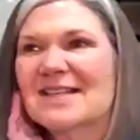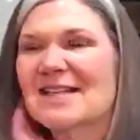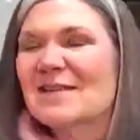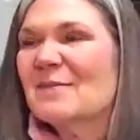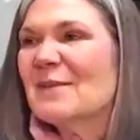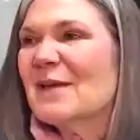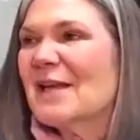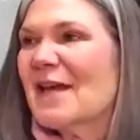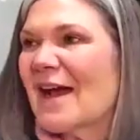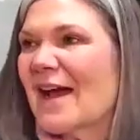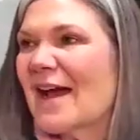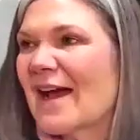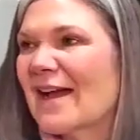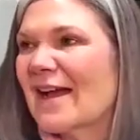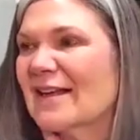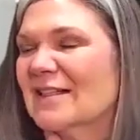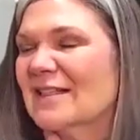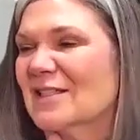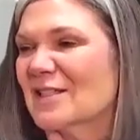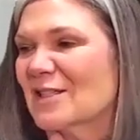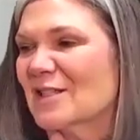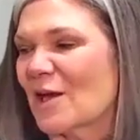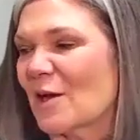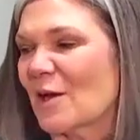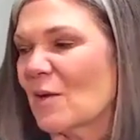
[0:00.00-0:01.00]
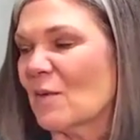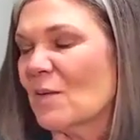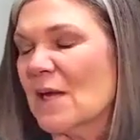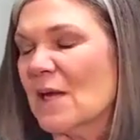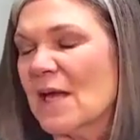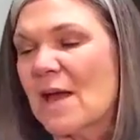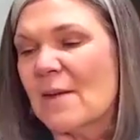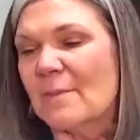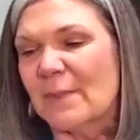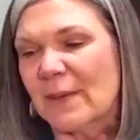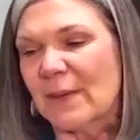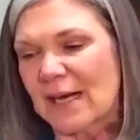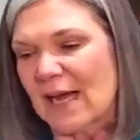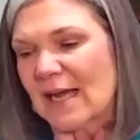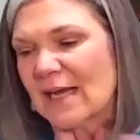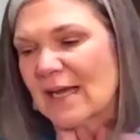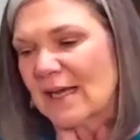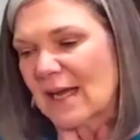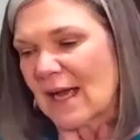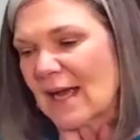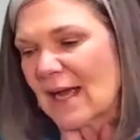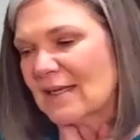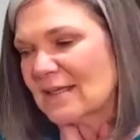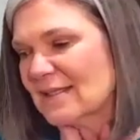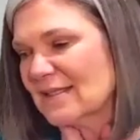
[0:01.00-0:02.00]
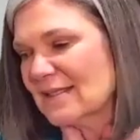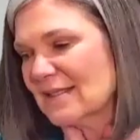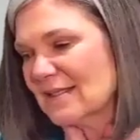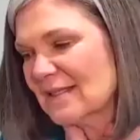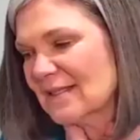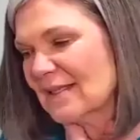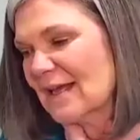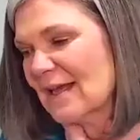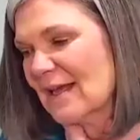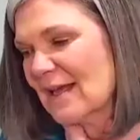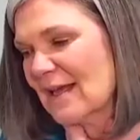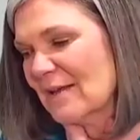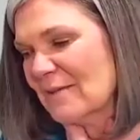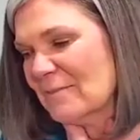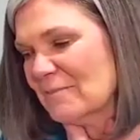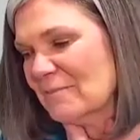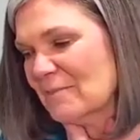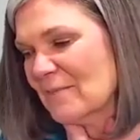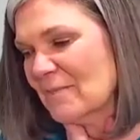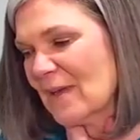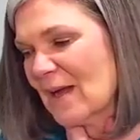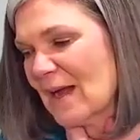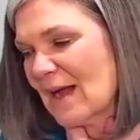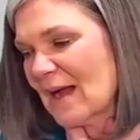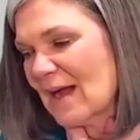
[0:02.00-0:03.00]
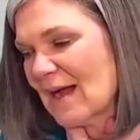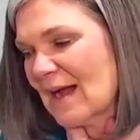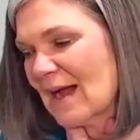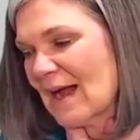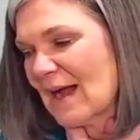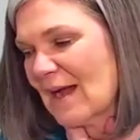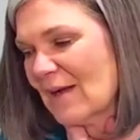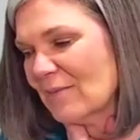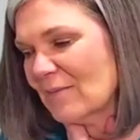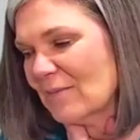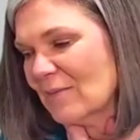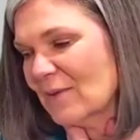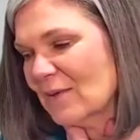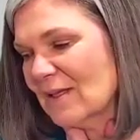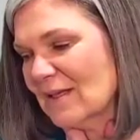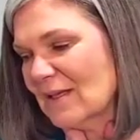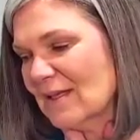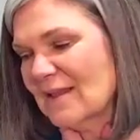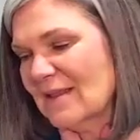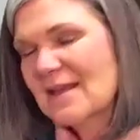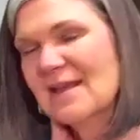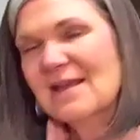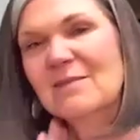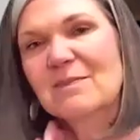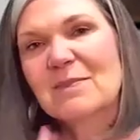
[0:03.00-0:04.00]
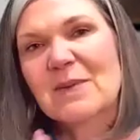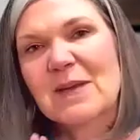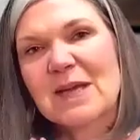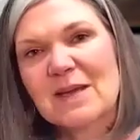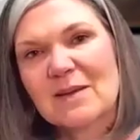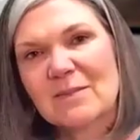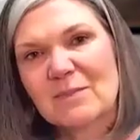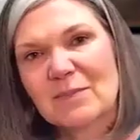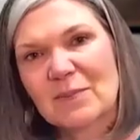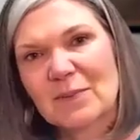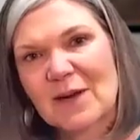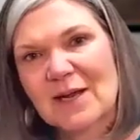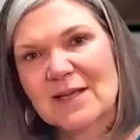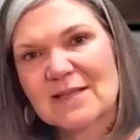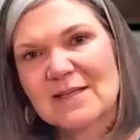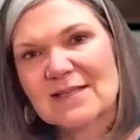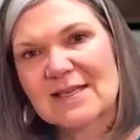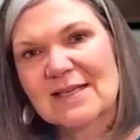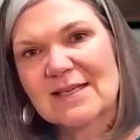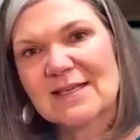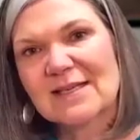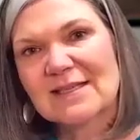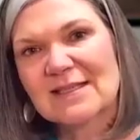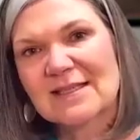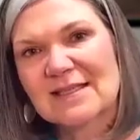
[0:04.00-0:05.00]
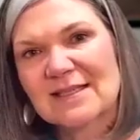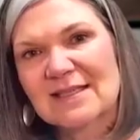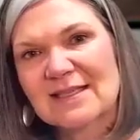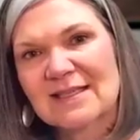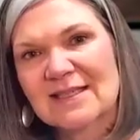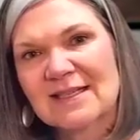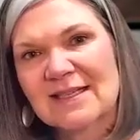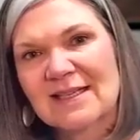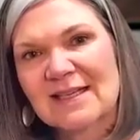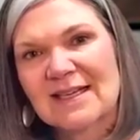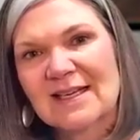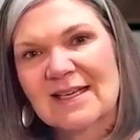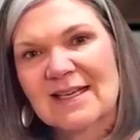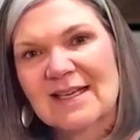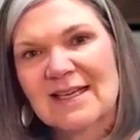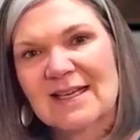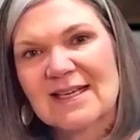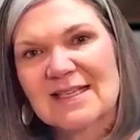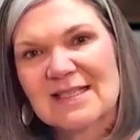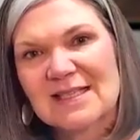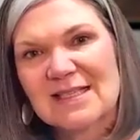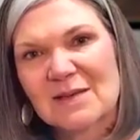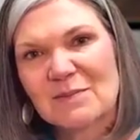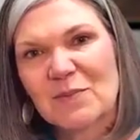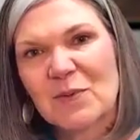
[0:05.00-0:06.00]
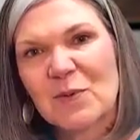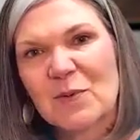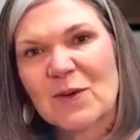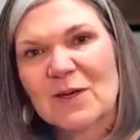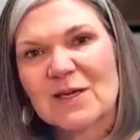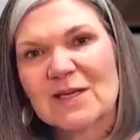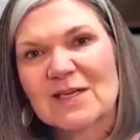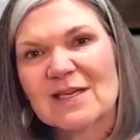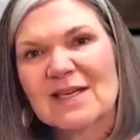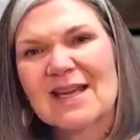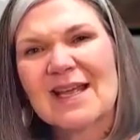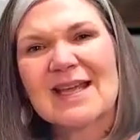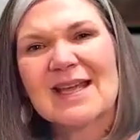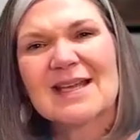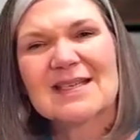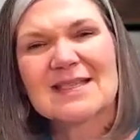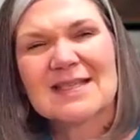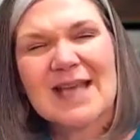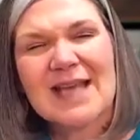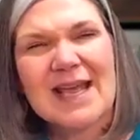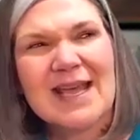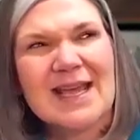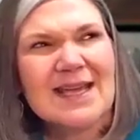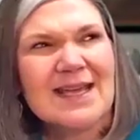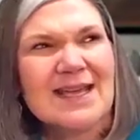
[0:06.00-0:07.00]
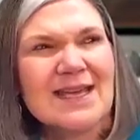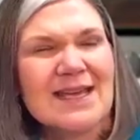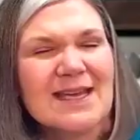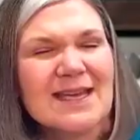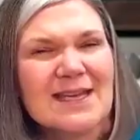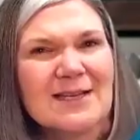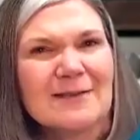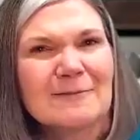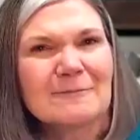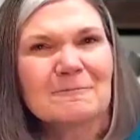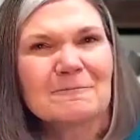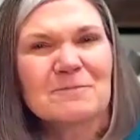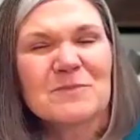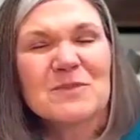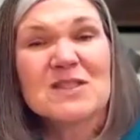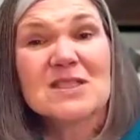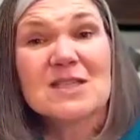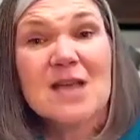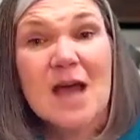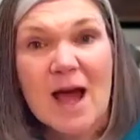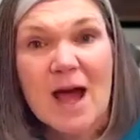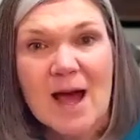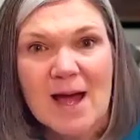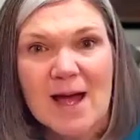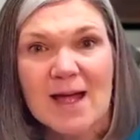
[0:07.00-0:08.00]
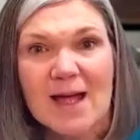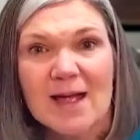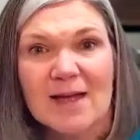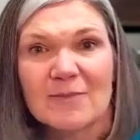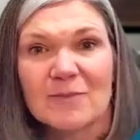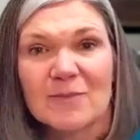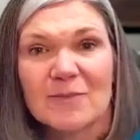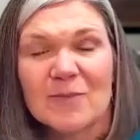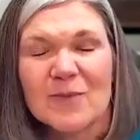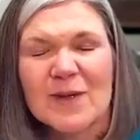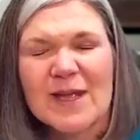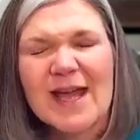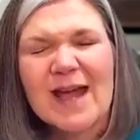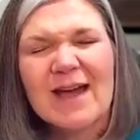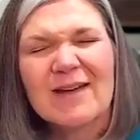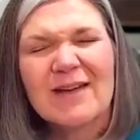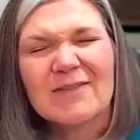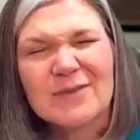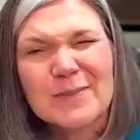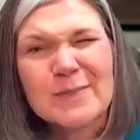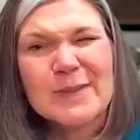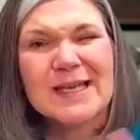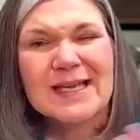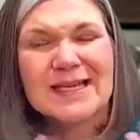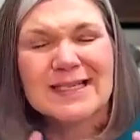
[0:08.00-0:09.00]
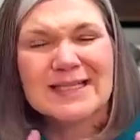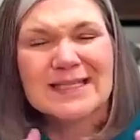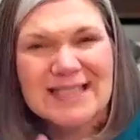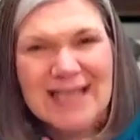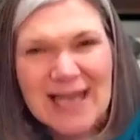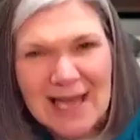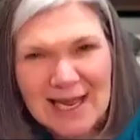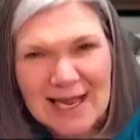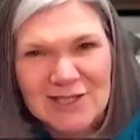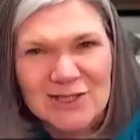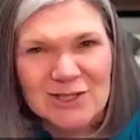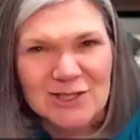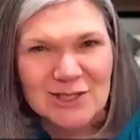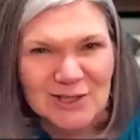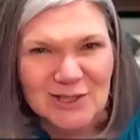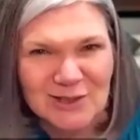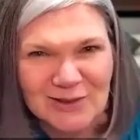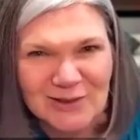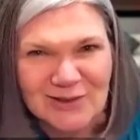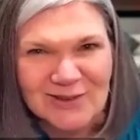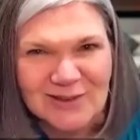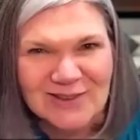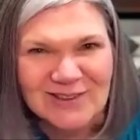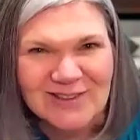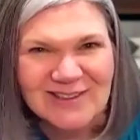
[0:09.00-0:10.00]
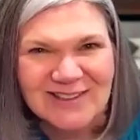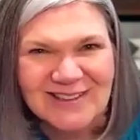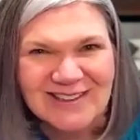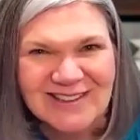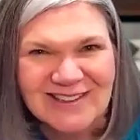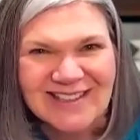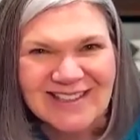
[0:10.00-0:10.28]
TBI. So, but I really think being present is important, and taking time. We have to be intentional.